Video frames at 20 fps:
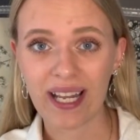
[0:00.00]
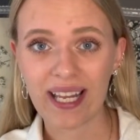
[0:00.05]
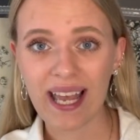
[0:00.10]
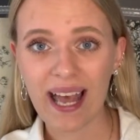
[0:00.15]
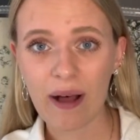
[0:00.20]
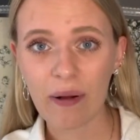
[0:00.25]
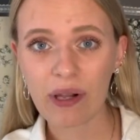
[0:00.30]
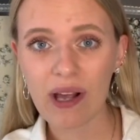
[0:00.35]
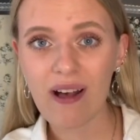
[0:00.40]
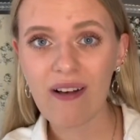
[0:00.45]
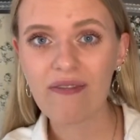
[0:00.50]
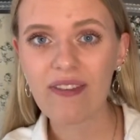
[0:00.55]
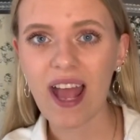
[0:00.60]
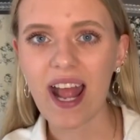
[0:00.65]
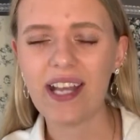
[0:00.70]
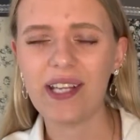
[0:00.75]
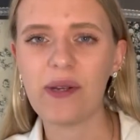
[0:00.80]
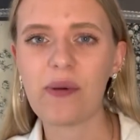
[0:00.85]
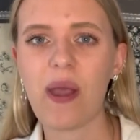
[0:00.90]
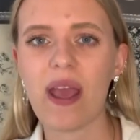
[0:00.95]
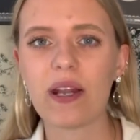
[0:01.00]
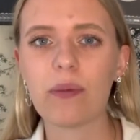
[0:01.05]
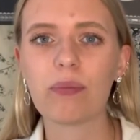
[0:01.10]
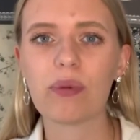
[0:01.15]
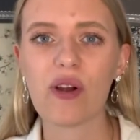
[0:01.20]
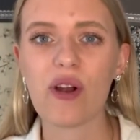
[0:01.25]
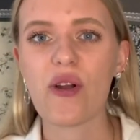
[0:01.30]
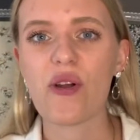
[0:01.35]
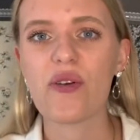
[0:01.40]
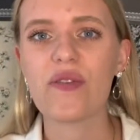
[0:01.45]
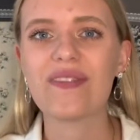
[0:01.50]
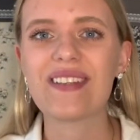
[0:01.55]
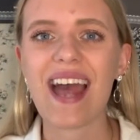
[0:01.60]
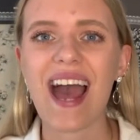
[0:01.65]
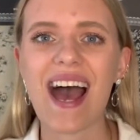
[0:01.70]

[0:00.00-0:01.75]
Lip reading: out of and you get approved